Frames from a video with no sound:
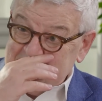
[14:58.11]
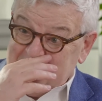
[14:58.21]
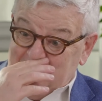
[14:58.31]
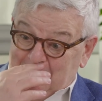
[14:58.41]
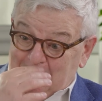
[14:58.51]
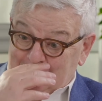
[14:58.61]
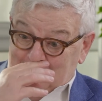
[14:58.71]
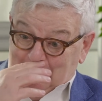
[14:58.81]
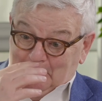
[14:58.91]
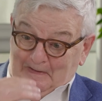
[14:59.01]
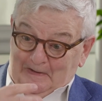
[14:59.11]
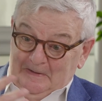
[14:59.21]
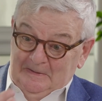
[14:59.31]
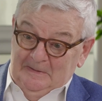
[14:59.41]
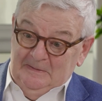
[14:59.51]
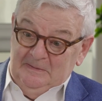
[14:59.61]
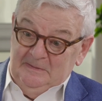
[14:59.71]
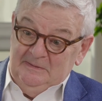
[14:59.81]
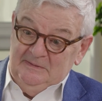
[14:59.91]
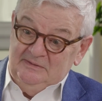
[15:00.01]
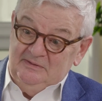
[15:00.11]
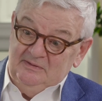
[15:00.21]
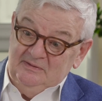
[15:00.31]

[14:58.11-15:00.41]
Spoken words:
and there, in an